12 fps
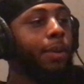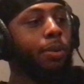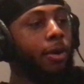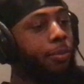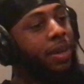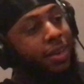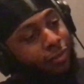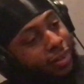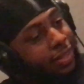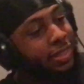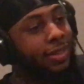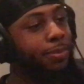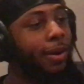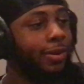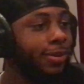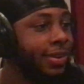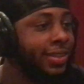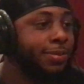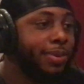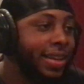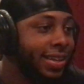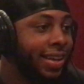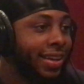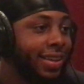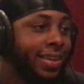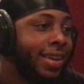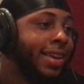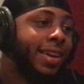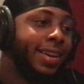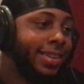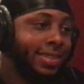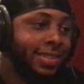like, bro, man, fuck this shit, bro, do this, big nigga,